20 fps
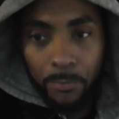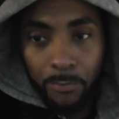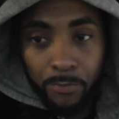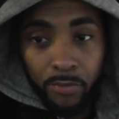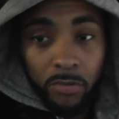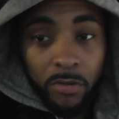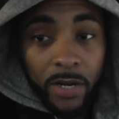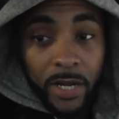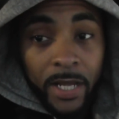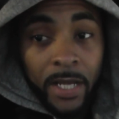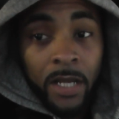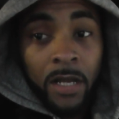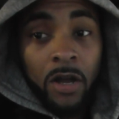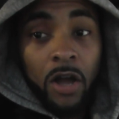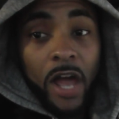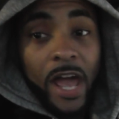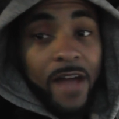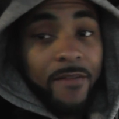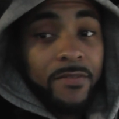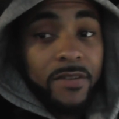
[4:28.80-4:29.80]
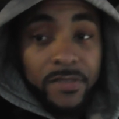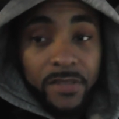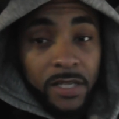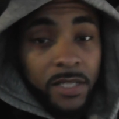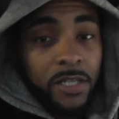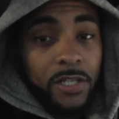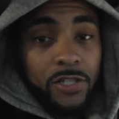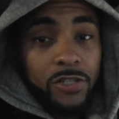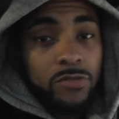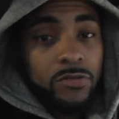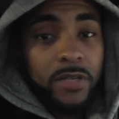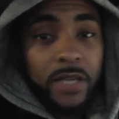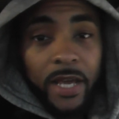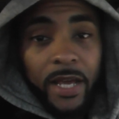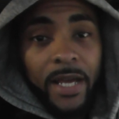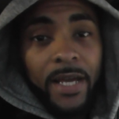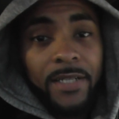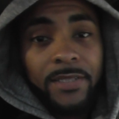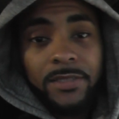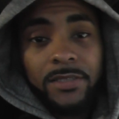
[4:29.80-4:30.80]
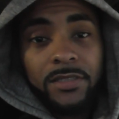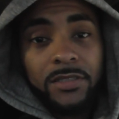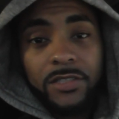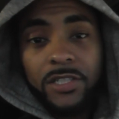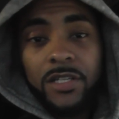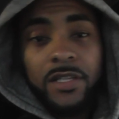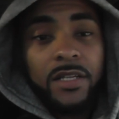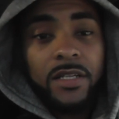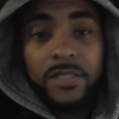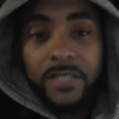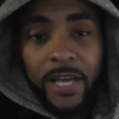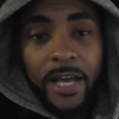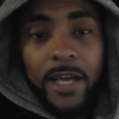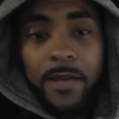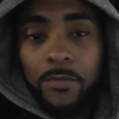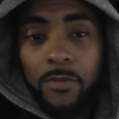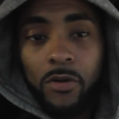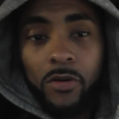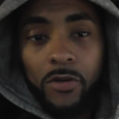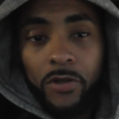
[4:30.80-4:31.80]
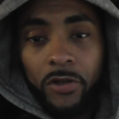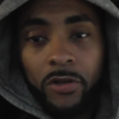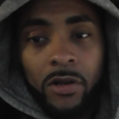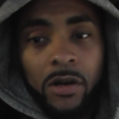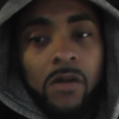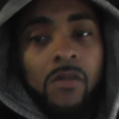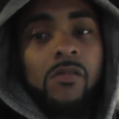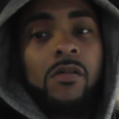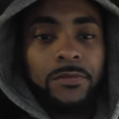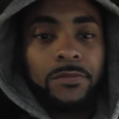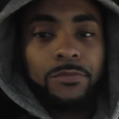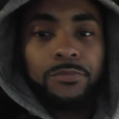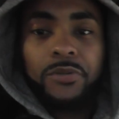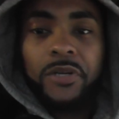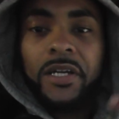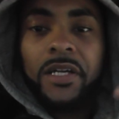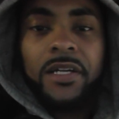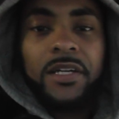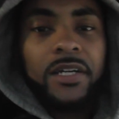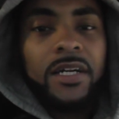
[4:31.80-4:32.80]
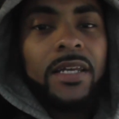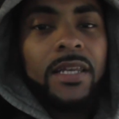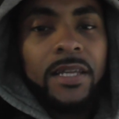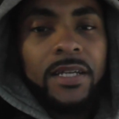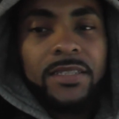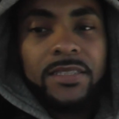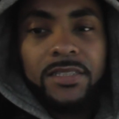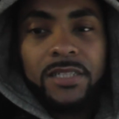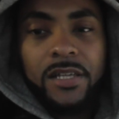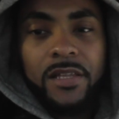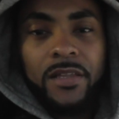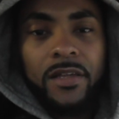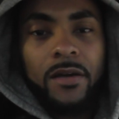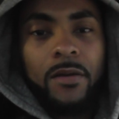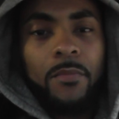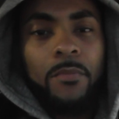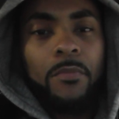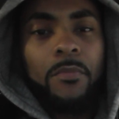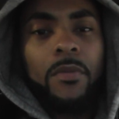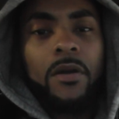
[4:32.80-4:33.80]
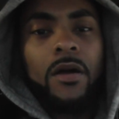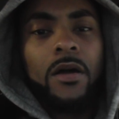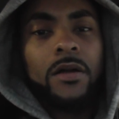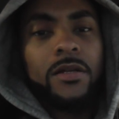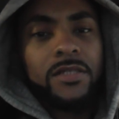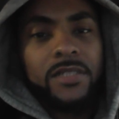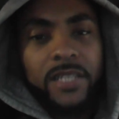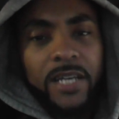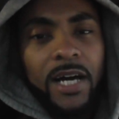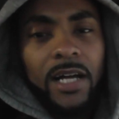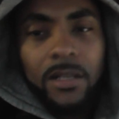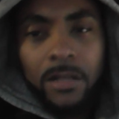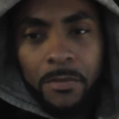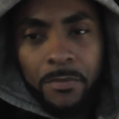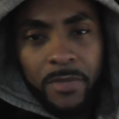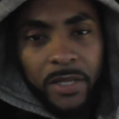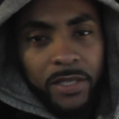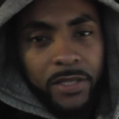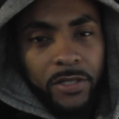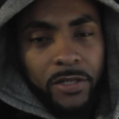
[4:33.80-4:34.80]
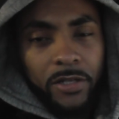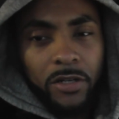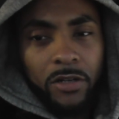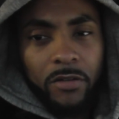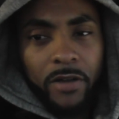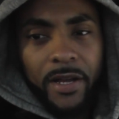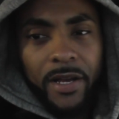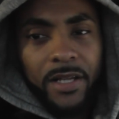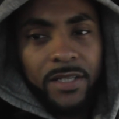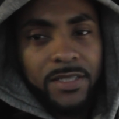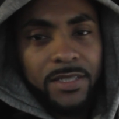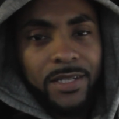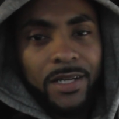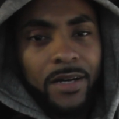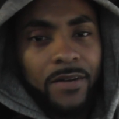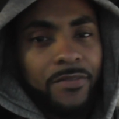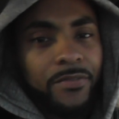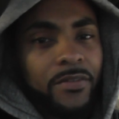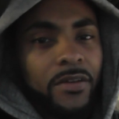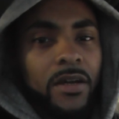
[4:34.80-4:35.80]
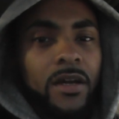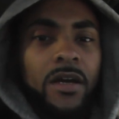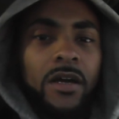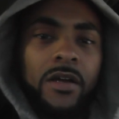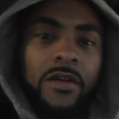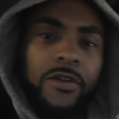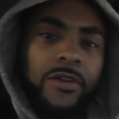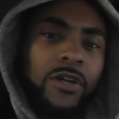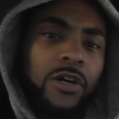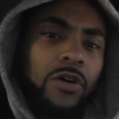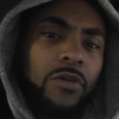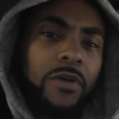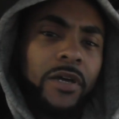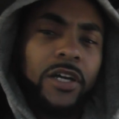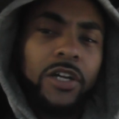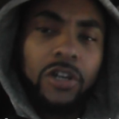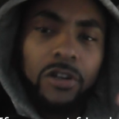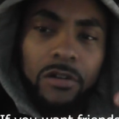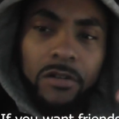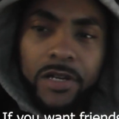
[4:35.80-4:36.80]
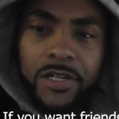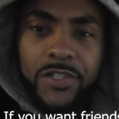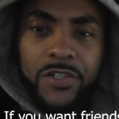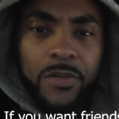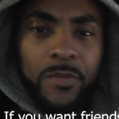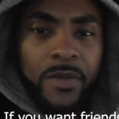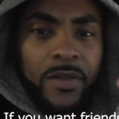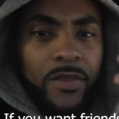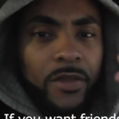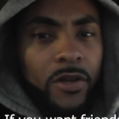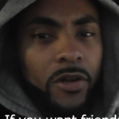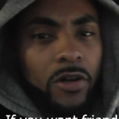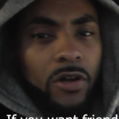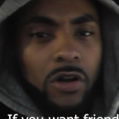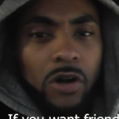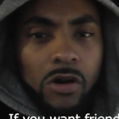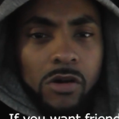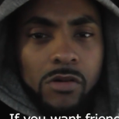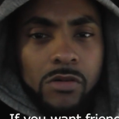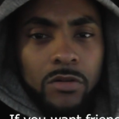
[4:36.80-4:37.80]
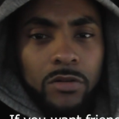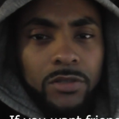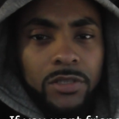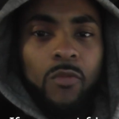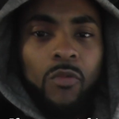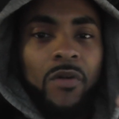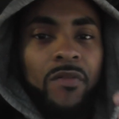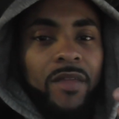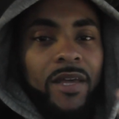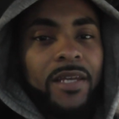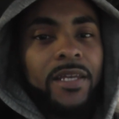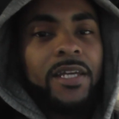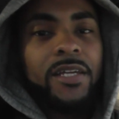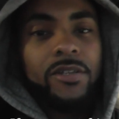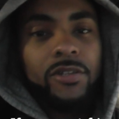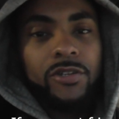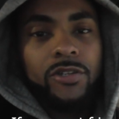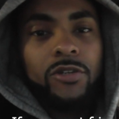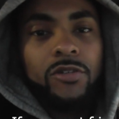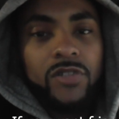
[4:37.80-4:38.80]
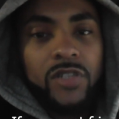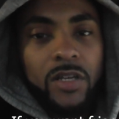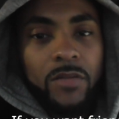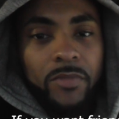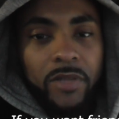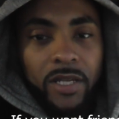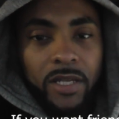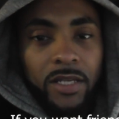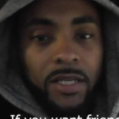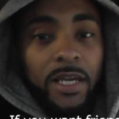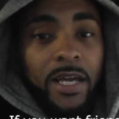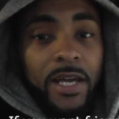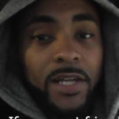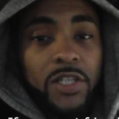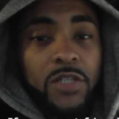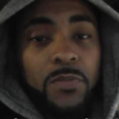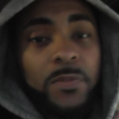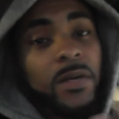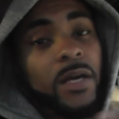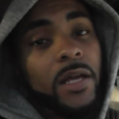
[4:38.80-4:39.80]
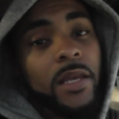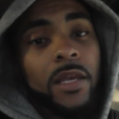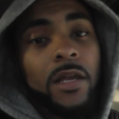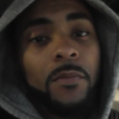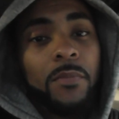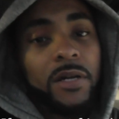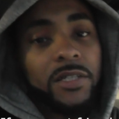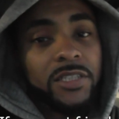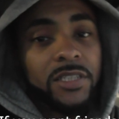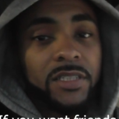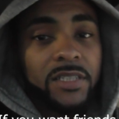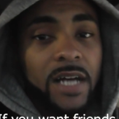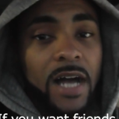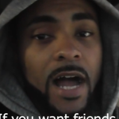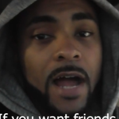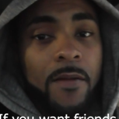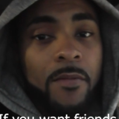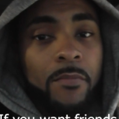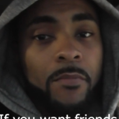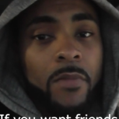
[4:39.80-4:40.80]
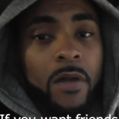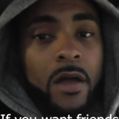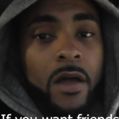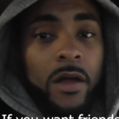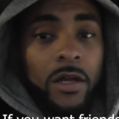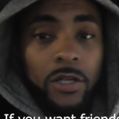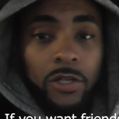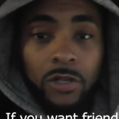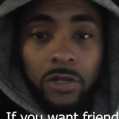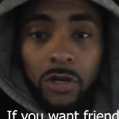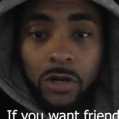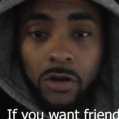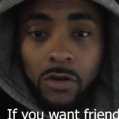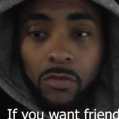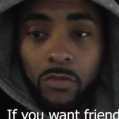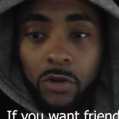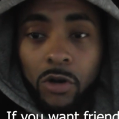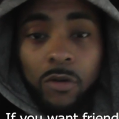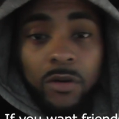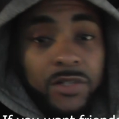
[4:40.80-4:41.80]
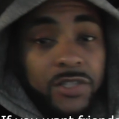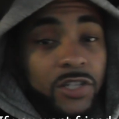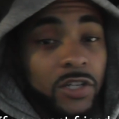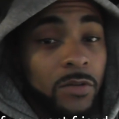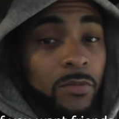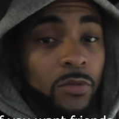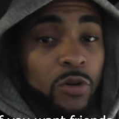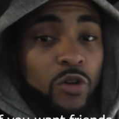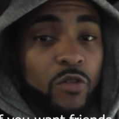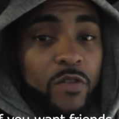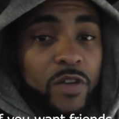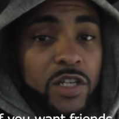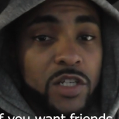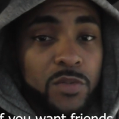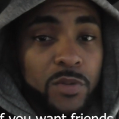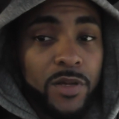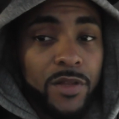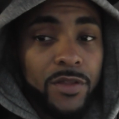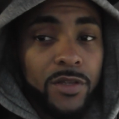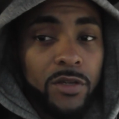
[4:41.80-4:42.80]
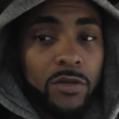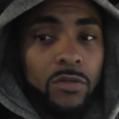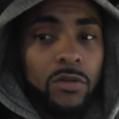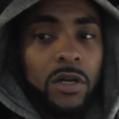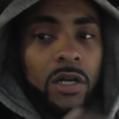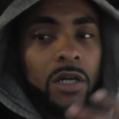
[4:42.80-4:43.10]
Bring everything that you can to the table, you know? Bring goodness to them. Tell them that they're great at stuff. You know, encourage them in their goals. When they need to do something and can't spend a bunch of time, you know, going to the movies with you,